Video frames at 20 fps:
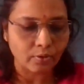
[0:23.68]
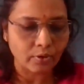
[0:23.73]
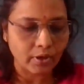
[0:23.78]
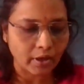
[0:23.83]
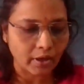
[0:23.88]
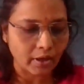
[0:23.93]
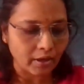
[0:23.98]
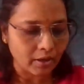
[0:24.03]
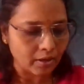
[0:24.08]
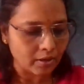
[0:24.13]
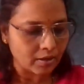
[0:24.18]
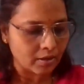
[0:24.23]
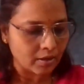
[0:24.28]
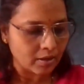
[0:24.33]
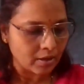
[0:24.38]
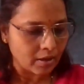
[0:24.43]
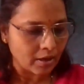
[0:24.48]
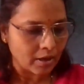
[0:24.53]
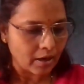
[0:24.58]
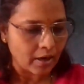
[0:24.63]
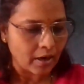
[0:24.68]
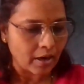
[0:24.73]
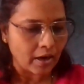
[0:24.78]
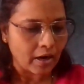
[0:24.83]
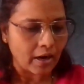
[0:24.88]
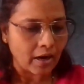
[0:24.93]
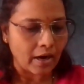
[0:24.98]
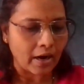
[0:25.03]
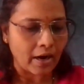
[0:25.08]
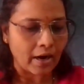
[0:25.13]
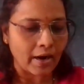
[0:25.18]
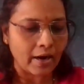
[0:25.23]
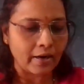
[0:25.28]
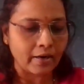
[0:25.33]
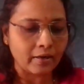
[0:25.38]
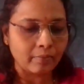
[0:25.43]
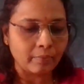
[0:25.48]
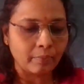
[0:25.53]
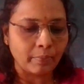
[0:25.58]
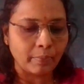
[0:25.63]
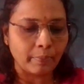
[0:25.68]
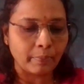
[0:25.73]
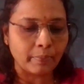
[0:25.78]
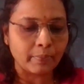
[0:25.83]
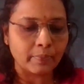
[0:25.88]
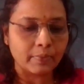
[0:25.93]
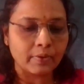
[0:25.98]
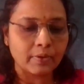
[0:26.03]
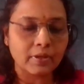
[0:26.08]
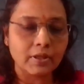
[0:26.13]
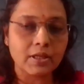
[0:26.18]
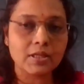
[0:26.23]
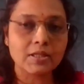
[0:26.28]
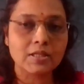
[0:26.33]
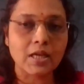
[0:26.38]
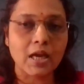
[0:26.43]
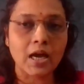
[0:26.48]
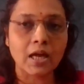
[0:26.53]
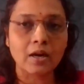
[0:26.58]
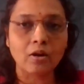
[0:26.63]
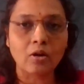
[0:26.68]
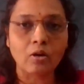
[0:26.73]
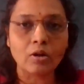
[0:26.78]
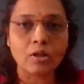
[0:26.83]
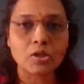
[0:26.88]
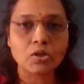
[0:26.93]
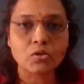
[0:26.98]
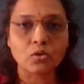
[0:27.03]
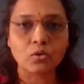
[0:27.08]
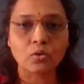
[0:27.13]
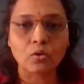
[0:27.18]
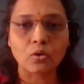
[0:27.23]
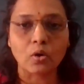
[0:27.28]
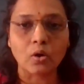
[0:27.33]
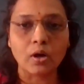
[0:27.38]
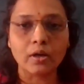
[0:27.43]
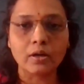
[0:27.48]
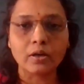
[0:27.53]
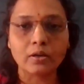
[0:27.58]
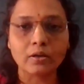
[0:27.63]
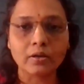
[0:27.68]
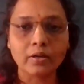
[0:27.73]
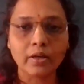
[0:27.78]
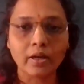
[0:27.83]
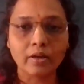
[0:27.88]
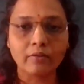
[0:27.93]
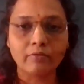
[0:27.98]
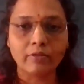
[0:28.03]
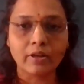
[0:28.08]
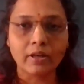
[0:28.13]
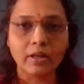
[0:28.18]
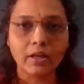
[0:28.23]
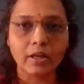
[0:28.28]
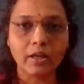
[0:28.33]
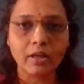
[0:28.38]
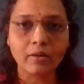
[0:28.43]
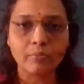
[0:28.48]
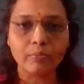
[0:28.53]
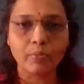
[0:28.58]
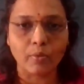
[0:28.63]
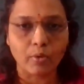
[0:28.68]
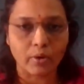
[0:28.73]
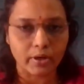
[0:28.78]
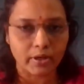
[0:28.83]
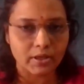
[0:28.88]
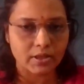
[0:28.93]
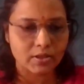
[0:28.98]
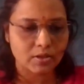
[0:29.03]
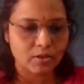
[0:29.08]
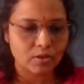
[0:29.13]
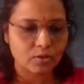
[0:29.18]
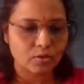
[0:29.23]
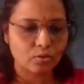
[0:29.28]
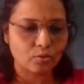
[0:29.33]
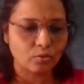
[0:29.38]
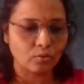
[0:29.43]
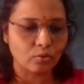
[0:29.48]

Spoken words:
Okay, and these are also called a heavenly bodies.